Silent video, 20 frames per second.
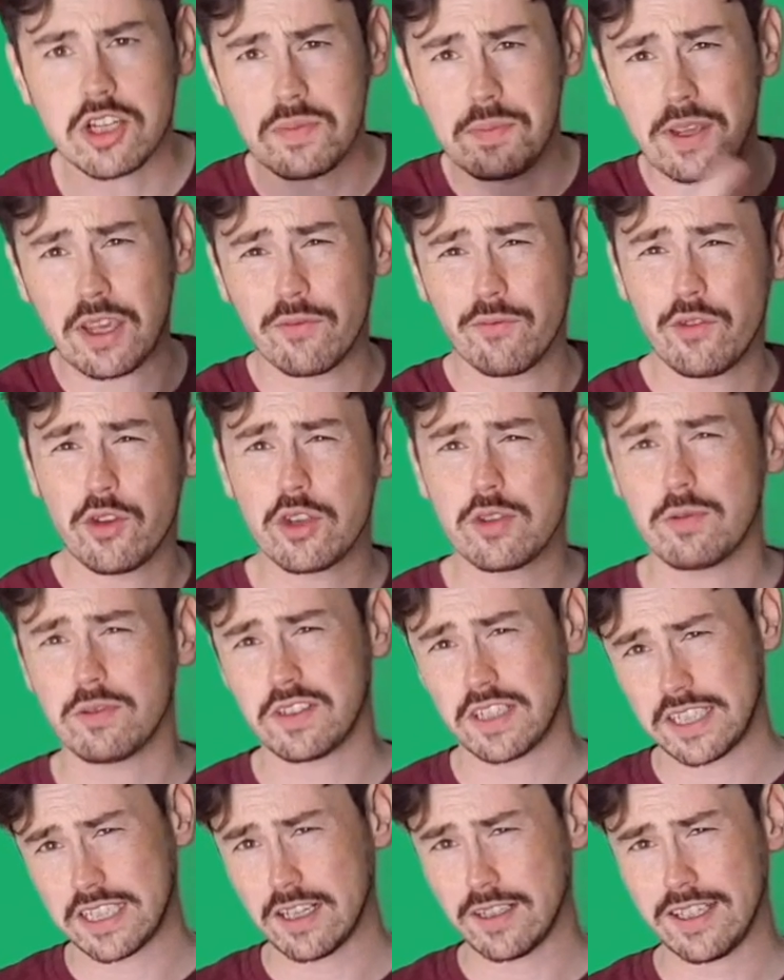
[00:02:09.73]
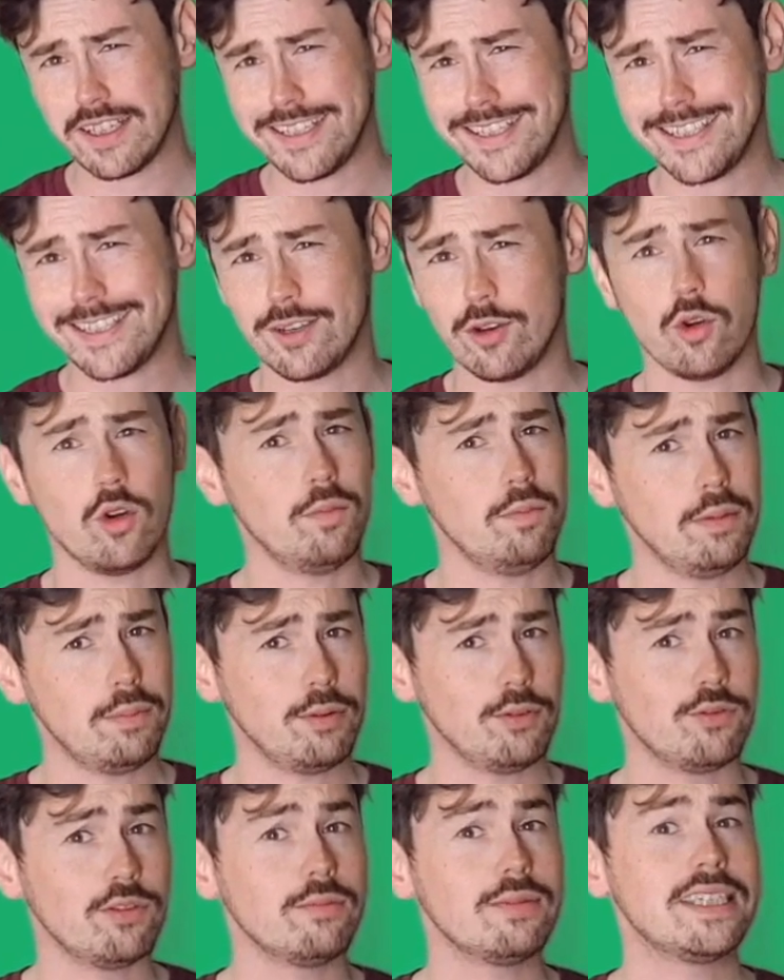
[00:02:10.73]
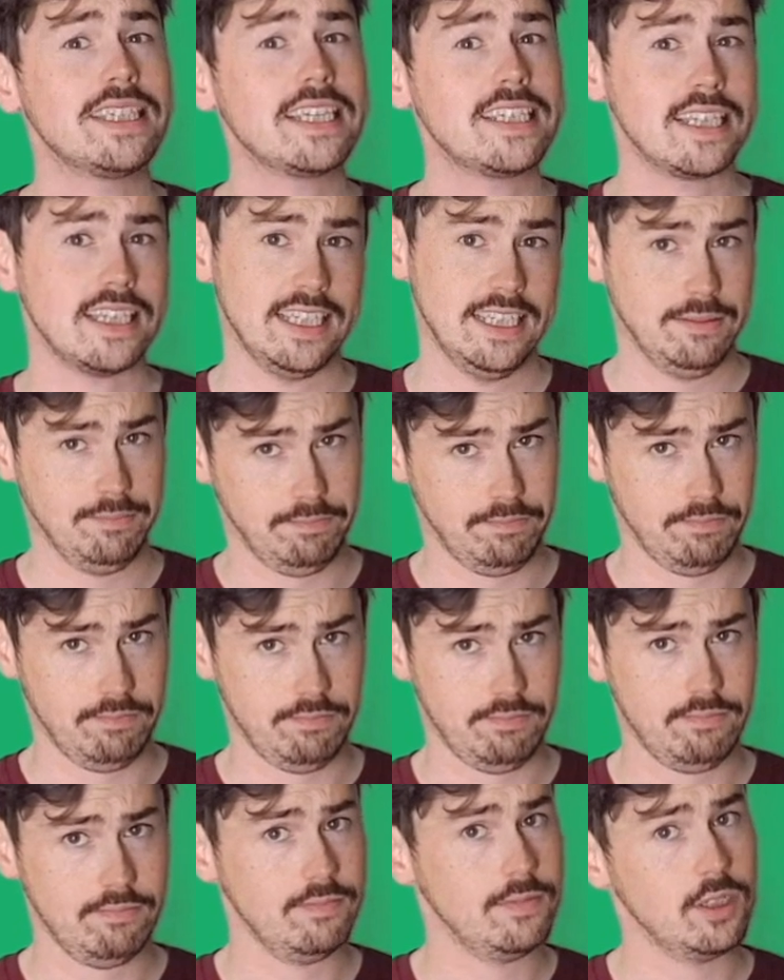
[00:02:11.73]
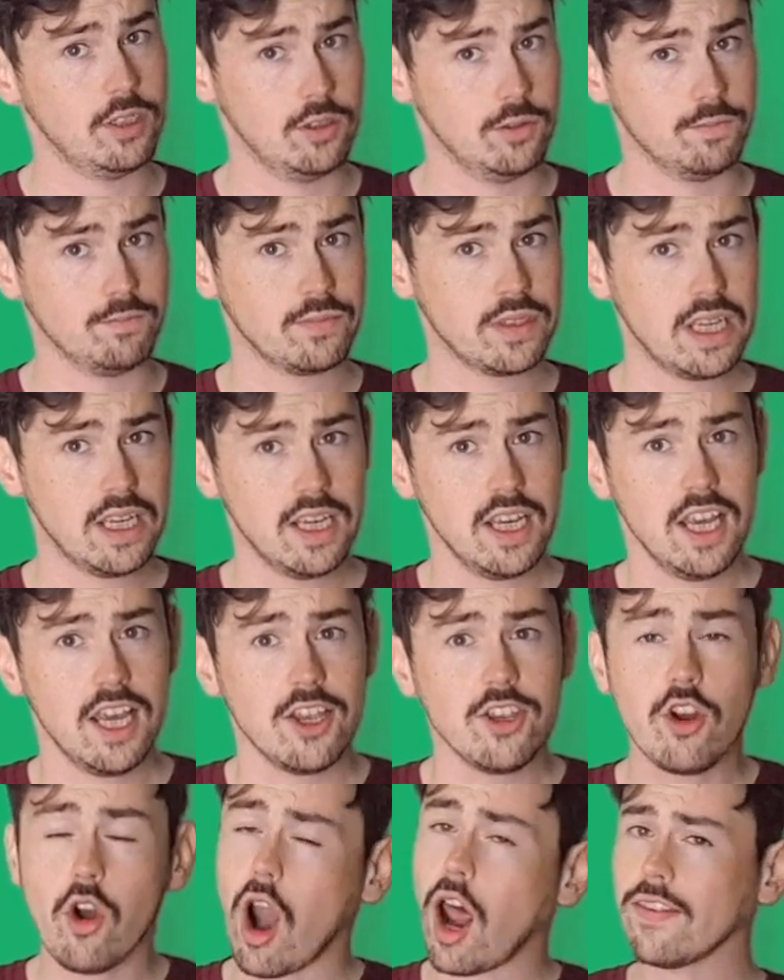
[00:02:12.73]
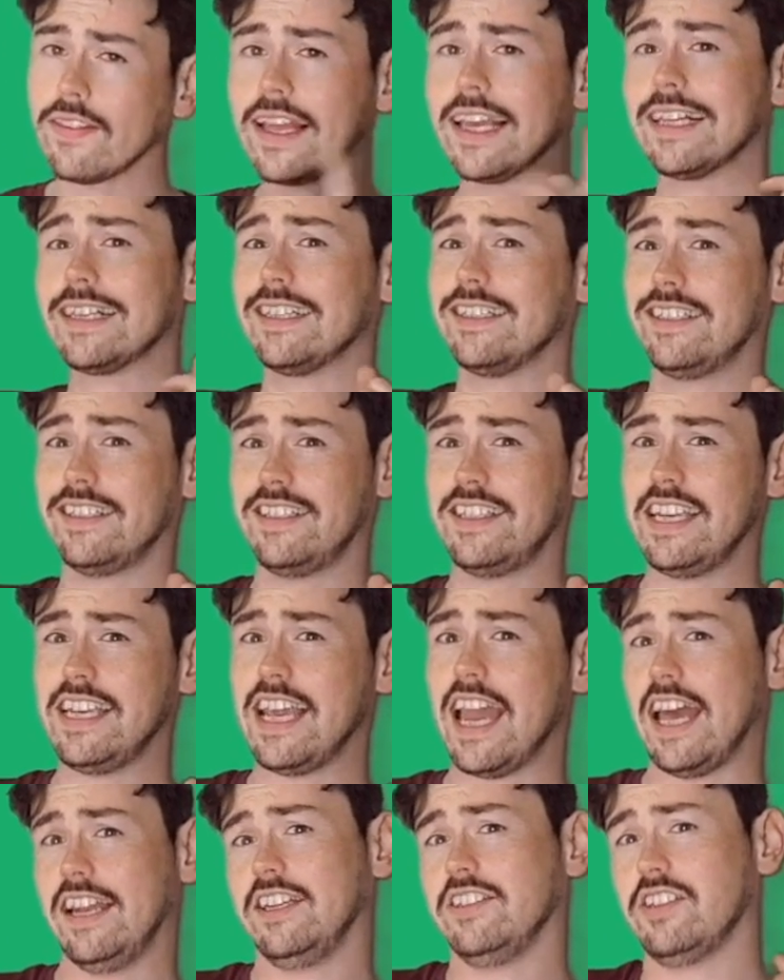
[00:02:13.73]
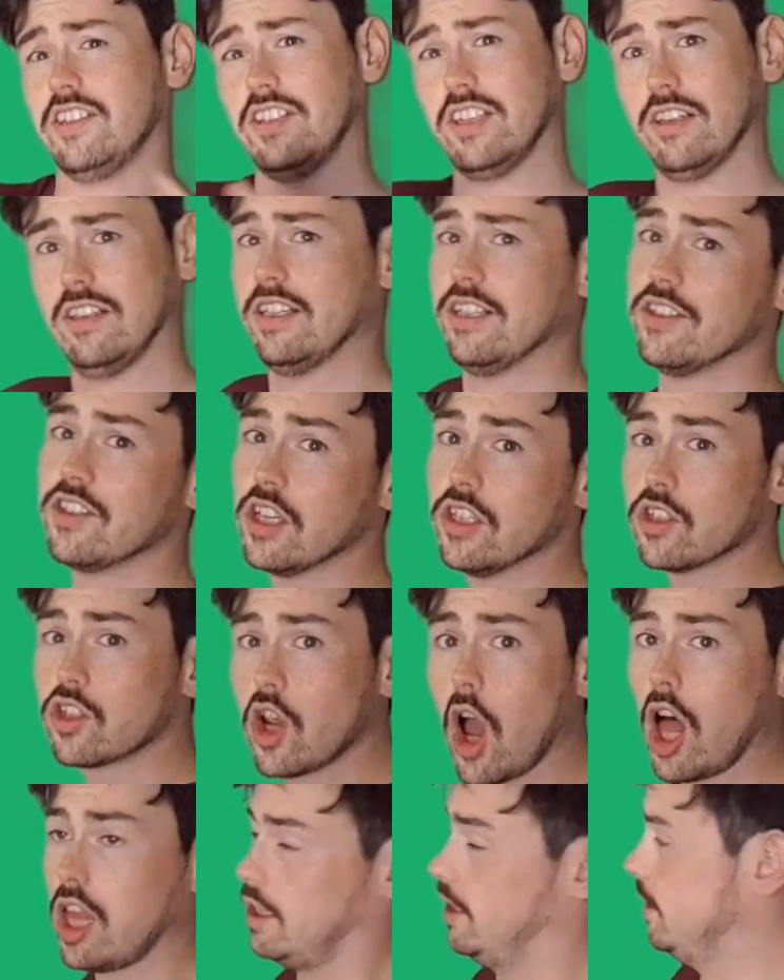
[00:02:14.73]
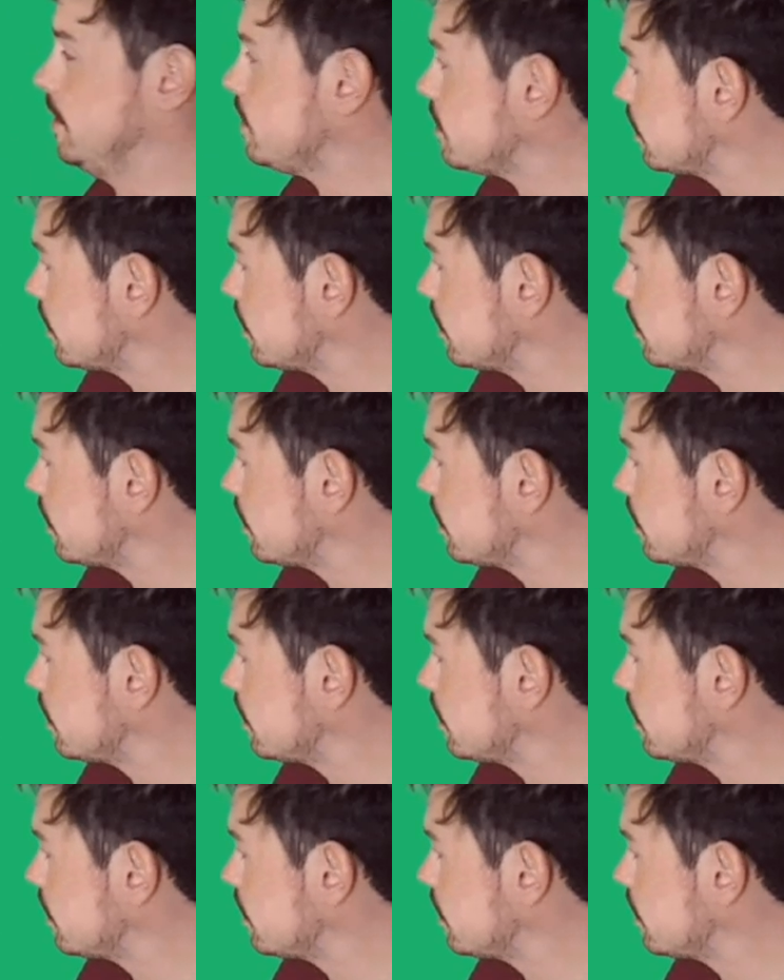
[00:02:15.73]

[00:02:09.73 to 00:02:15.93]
confused with Sicilians, who are people from Sicily. No. You're unlikely to see any Sicilians in Scotland,